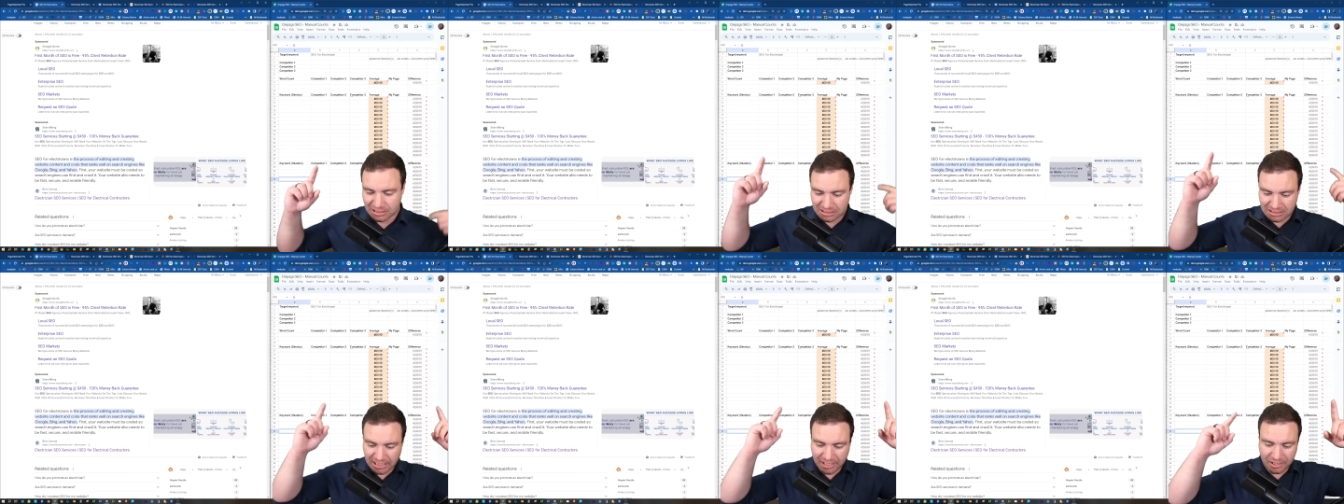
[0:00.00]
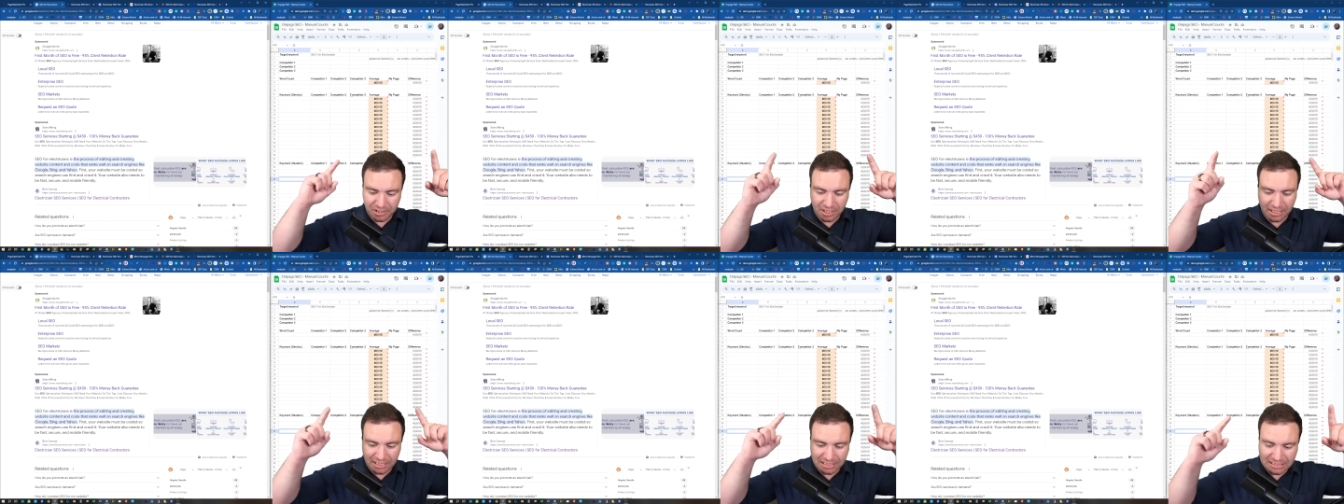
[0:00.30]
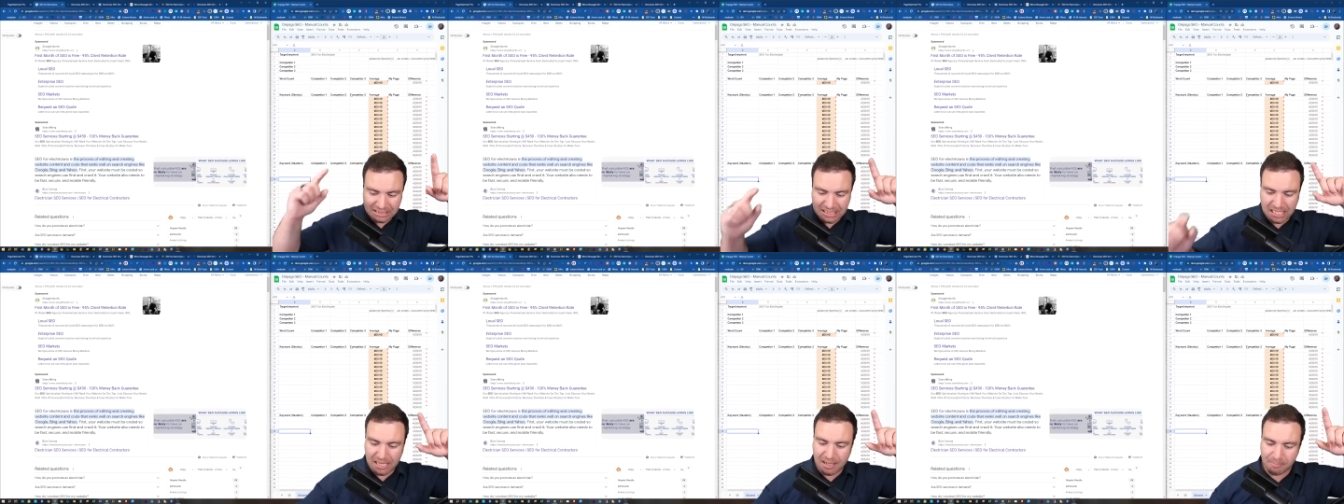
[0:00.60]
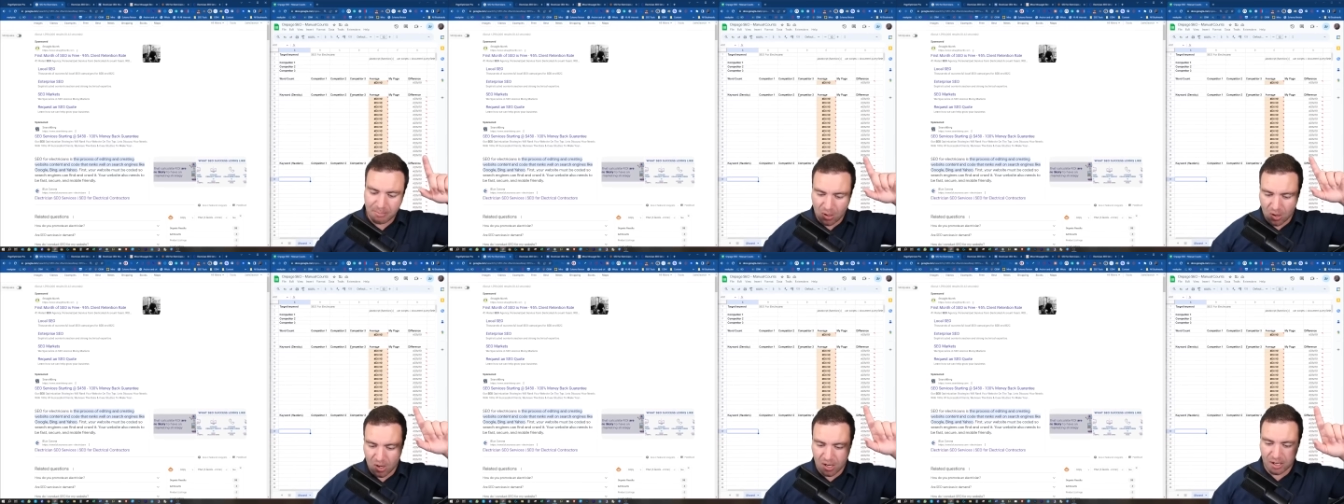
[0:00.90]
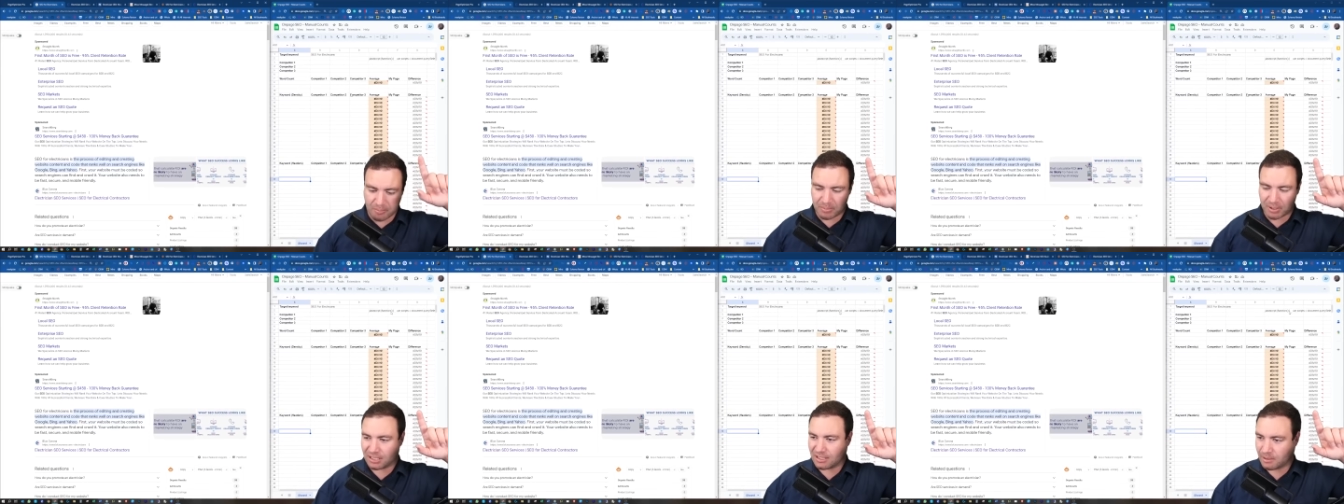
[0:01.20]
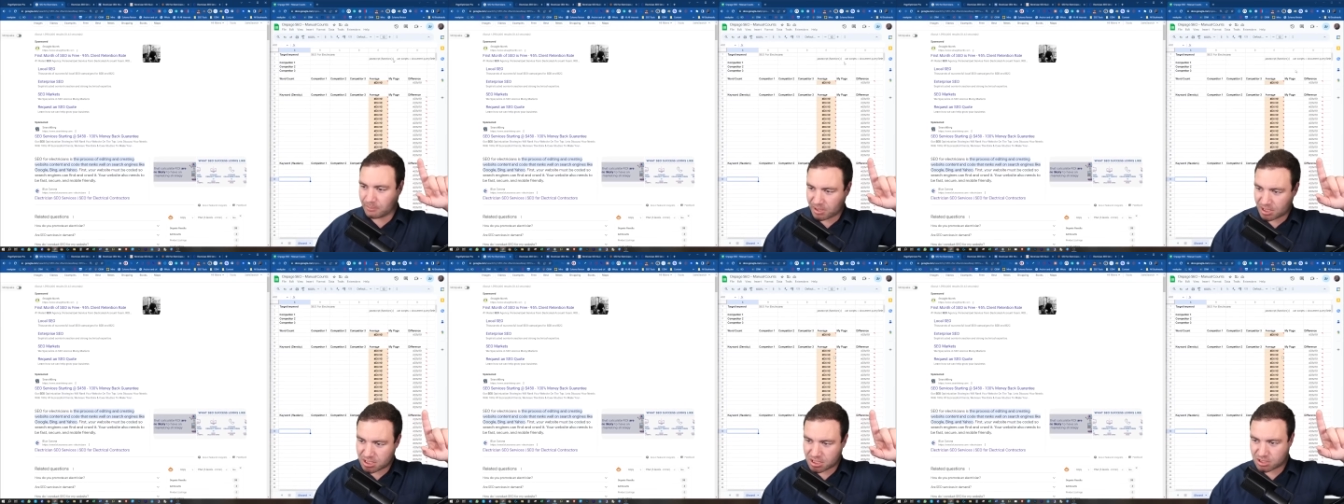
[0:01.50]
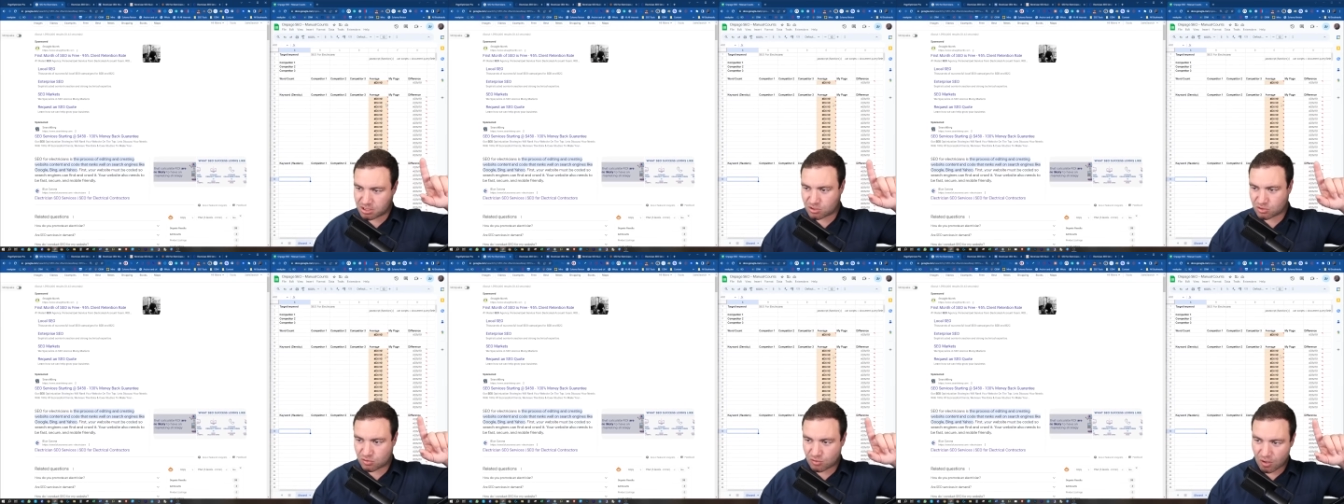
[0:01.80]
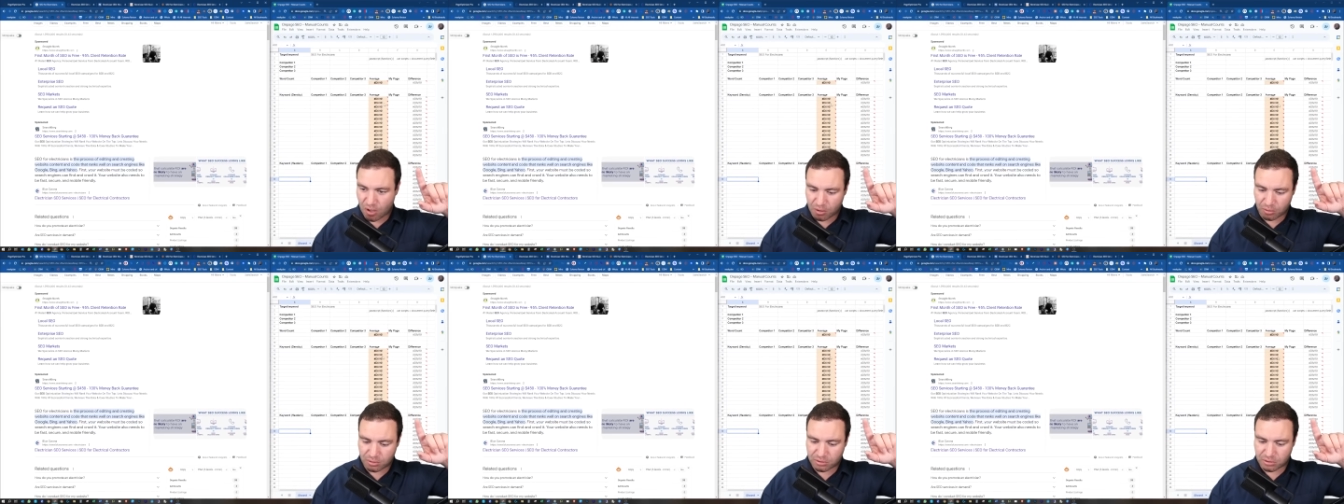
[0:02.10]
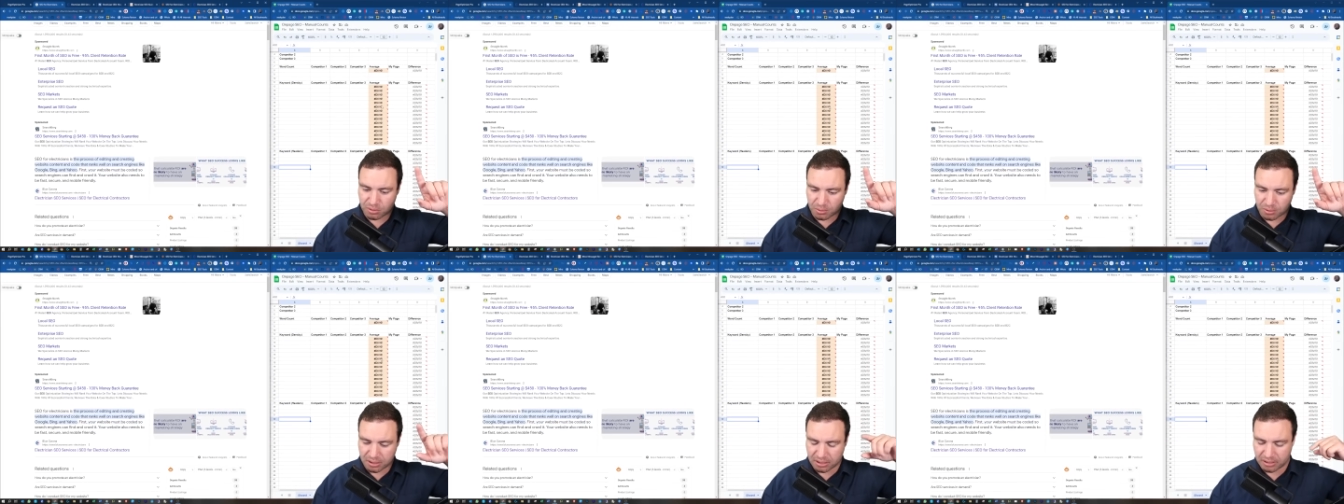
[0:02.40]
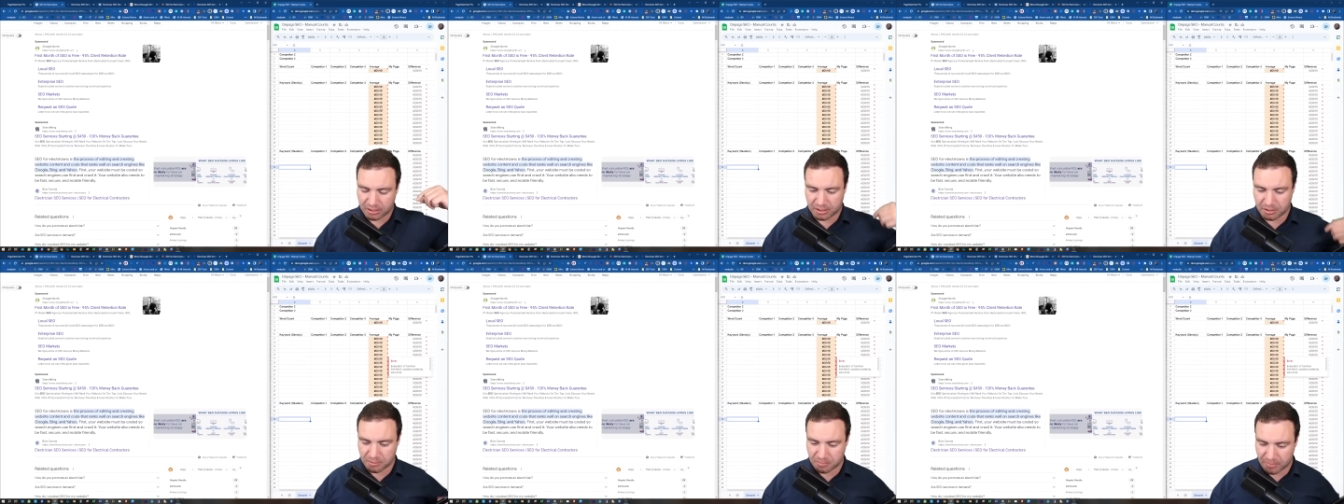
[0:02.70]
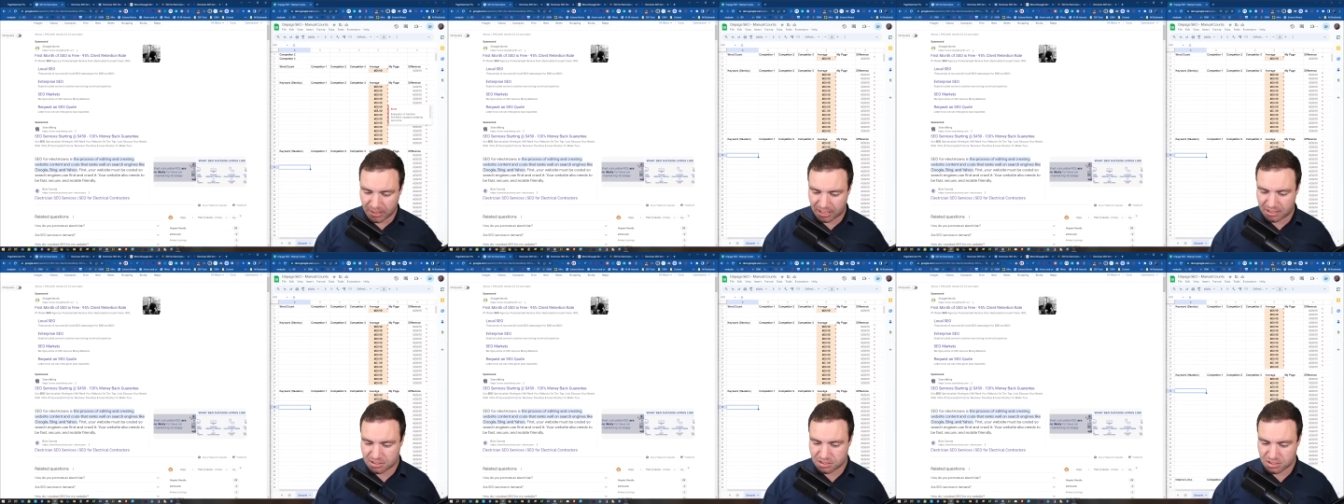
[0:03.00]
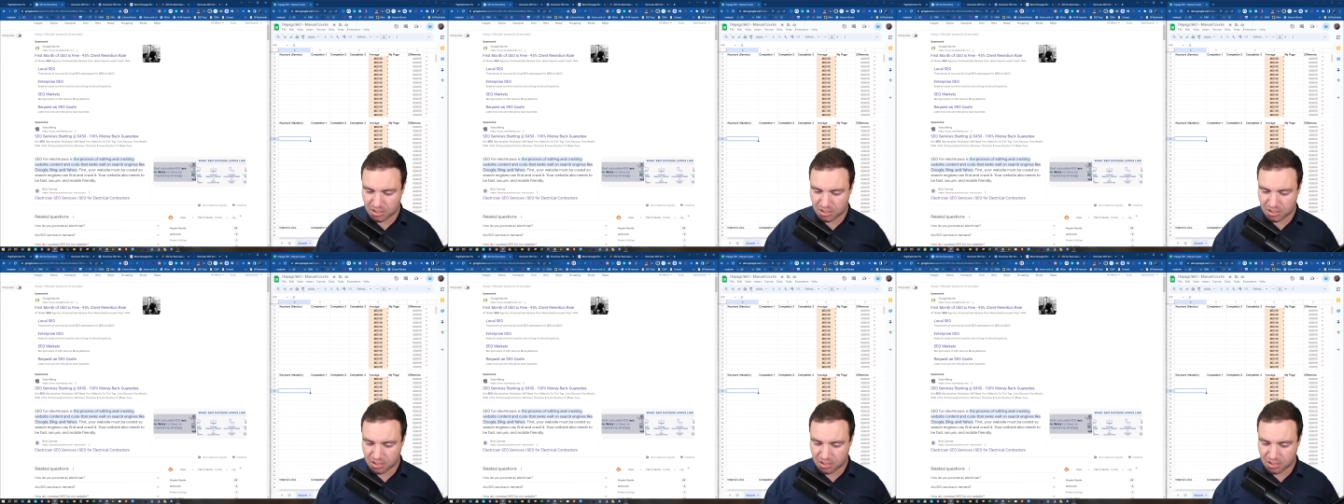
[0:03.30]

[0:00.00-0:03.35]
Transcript: Now, you're going to see it behind me. Let me just scroll through a little bit so